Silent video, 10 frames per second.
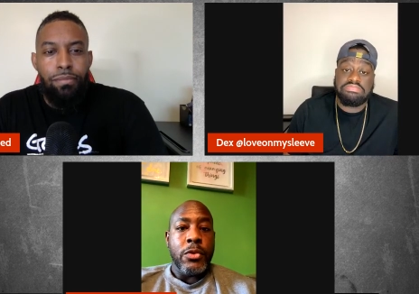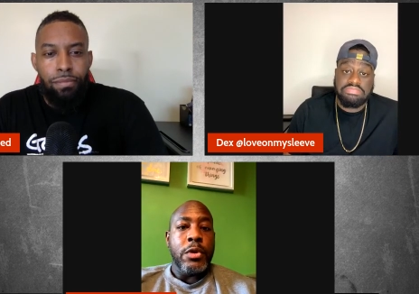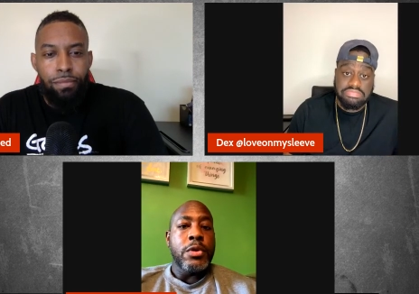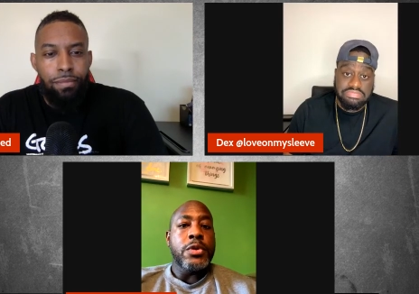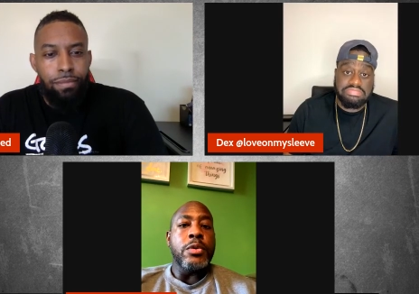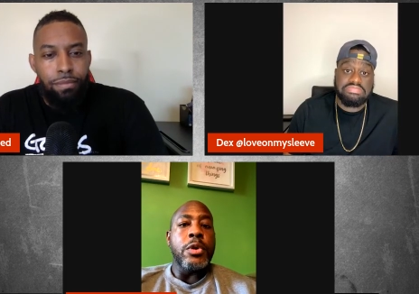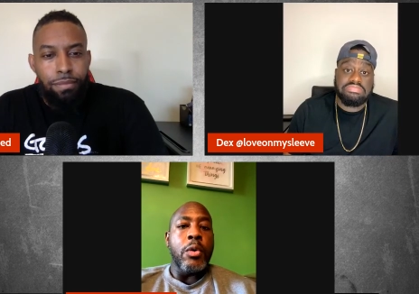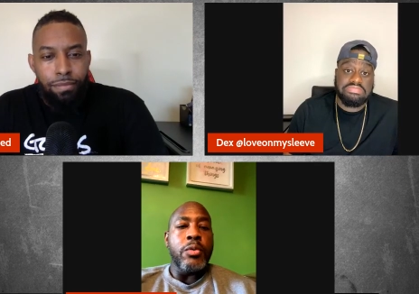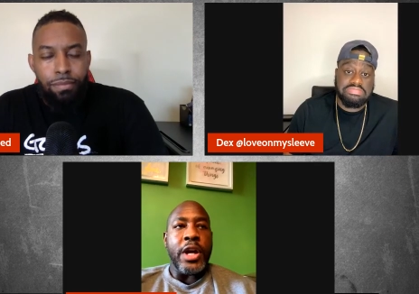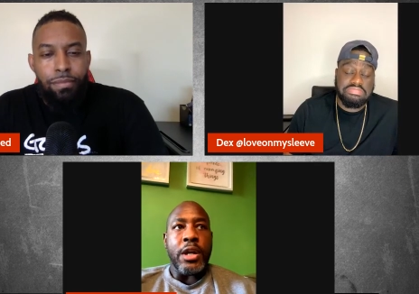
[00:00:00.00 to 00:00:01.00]
Speaker 1: So know
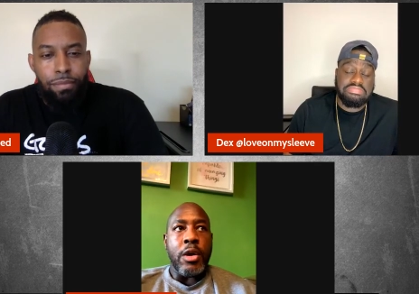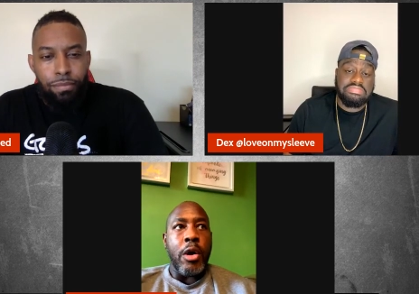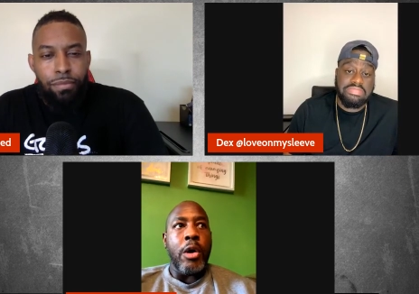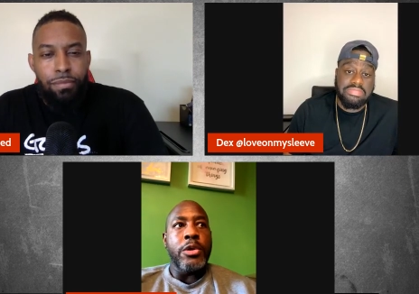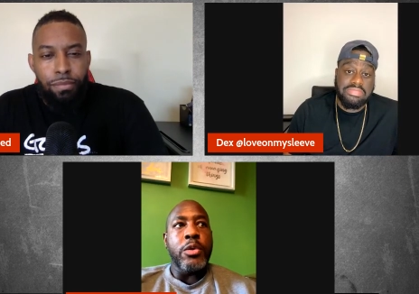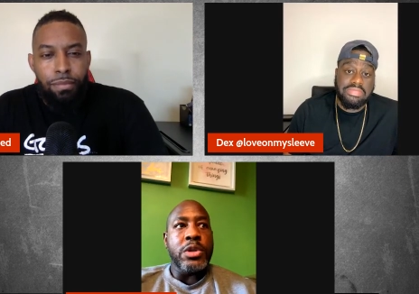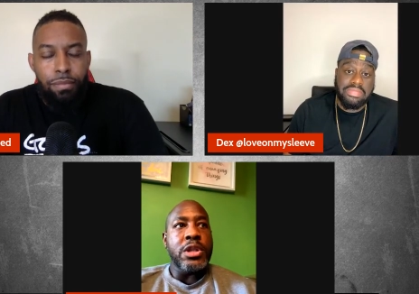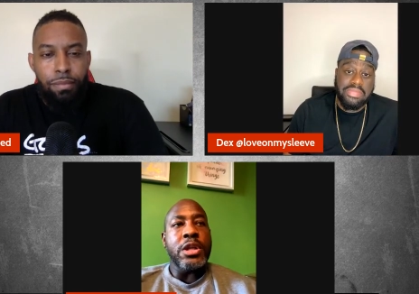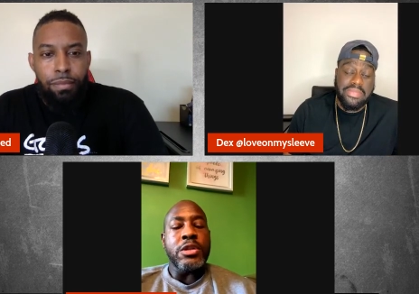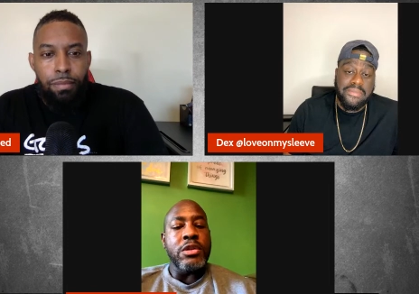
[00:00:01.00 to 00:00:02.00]
that all those
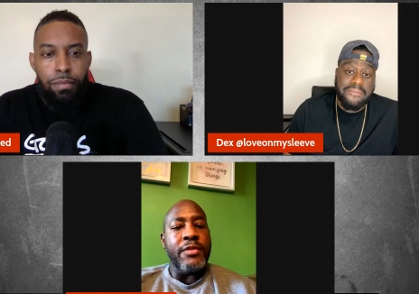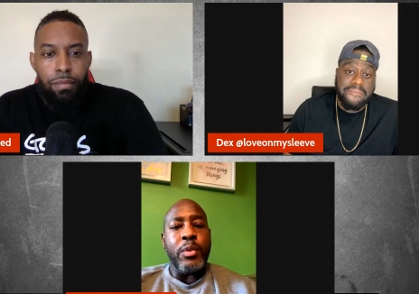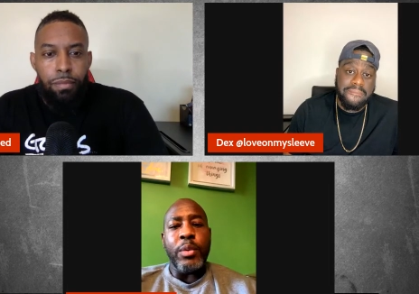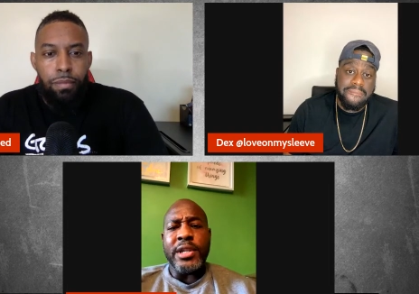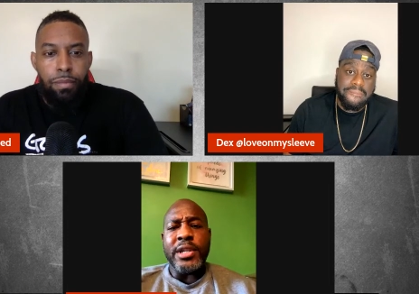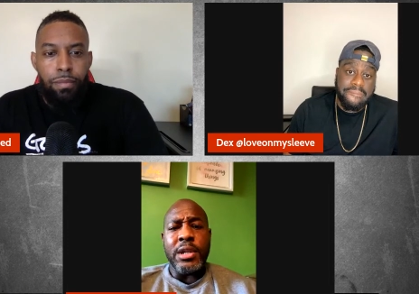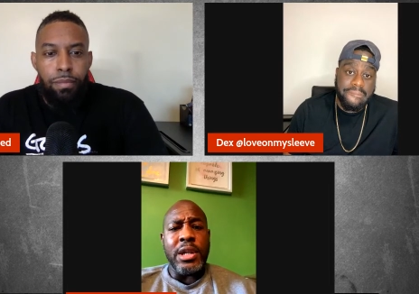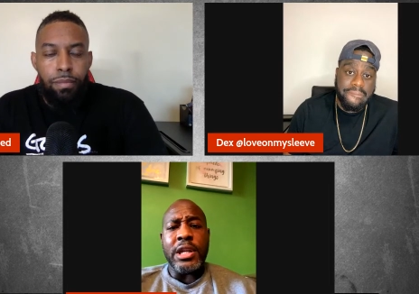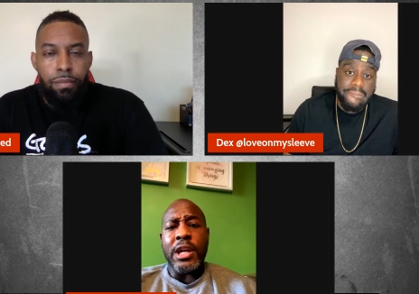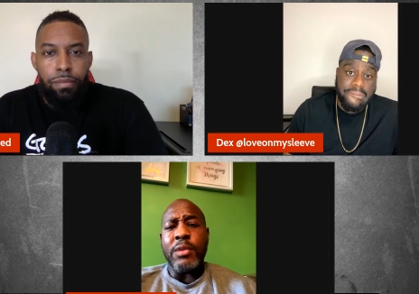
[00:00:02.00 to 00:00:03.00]
things, you never wasted any
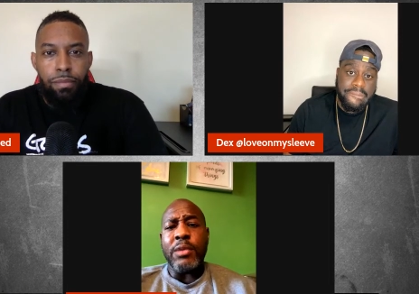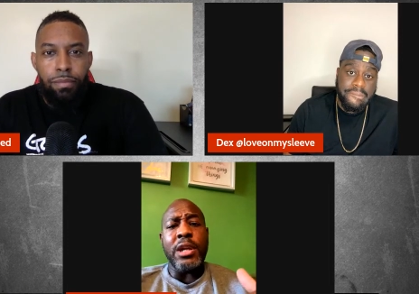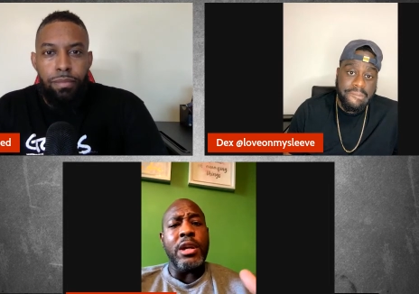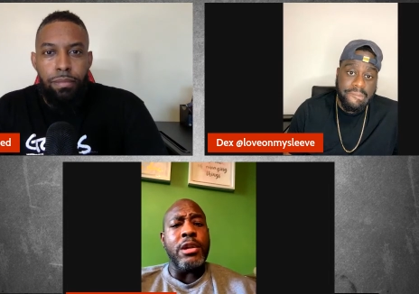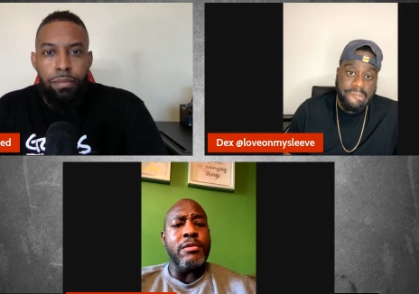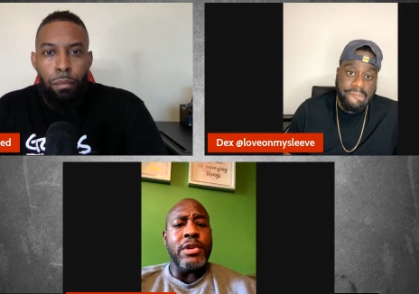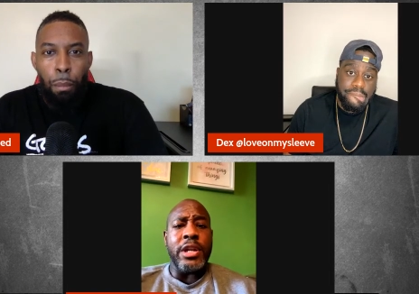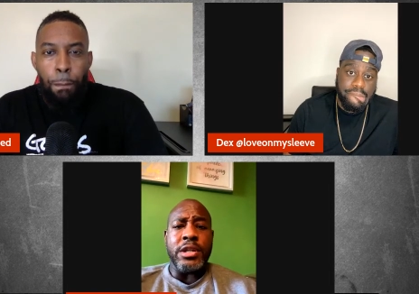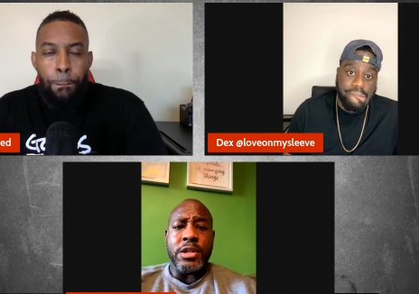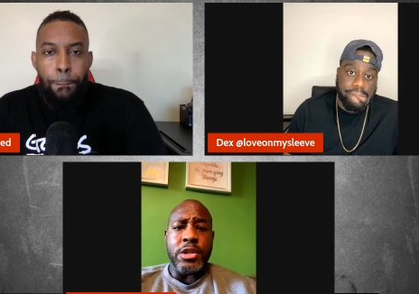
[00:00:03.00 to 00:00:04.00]
time with any other
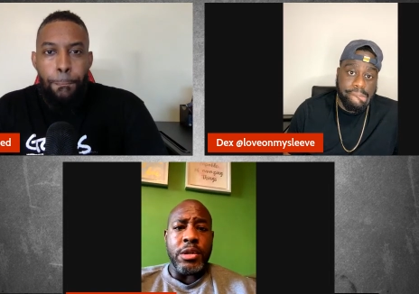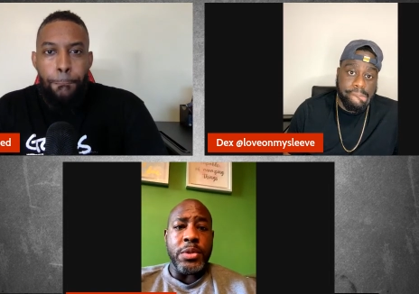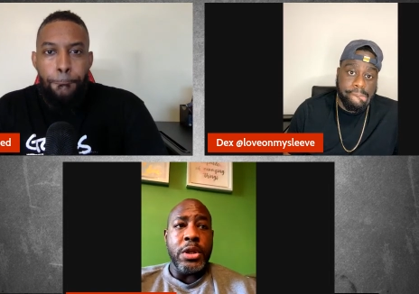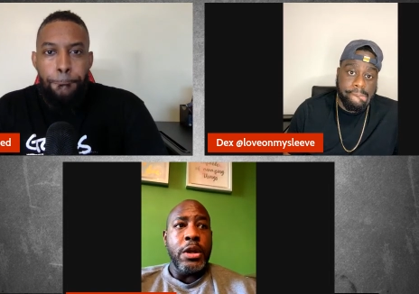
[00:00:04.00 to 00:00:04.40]
relationships.